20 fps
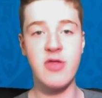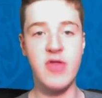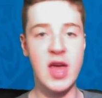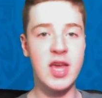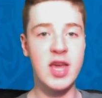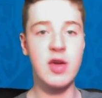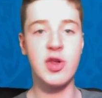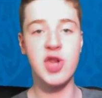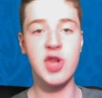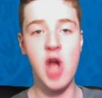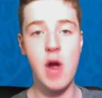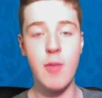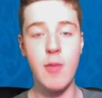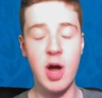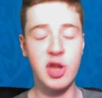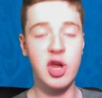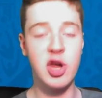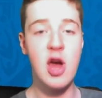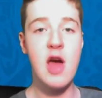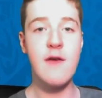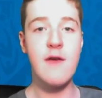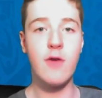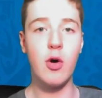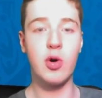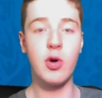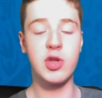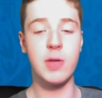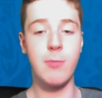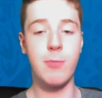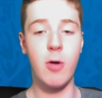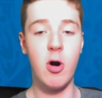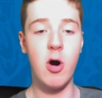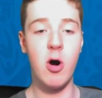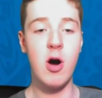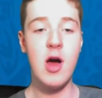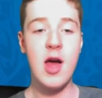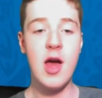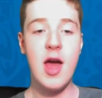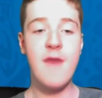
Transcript: Thank you so much for all support.